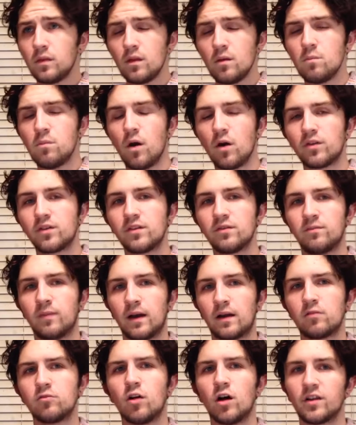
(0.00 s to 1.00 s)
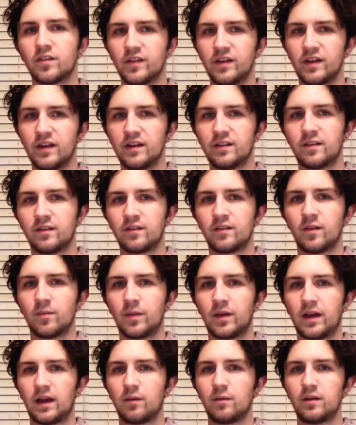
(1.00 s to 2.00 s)
most of my closet isn't
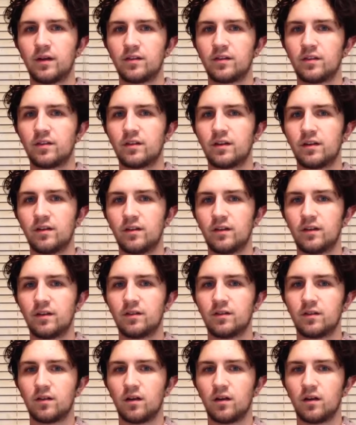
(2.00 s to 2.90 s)
something I would necessarily